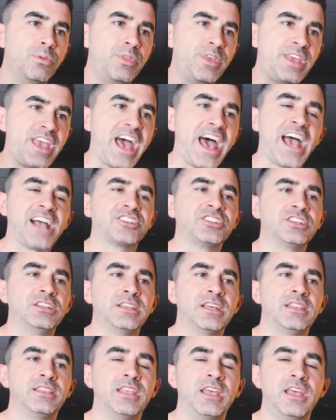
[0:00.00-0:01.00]
the
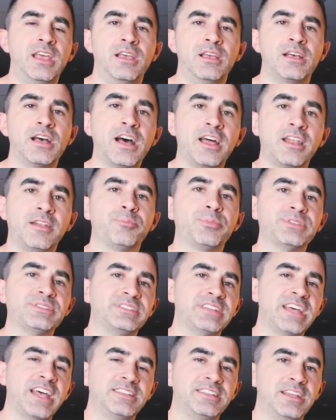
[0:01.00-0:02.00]
action that they kind of
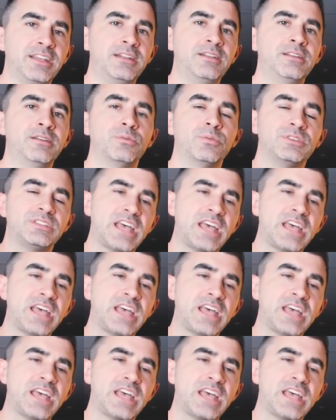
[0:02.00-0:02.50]
presented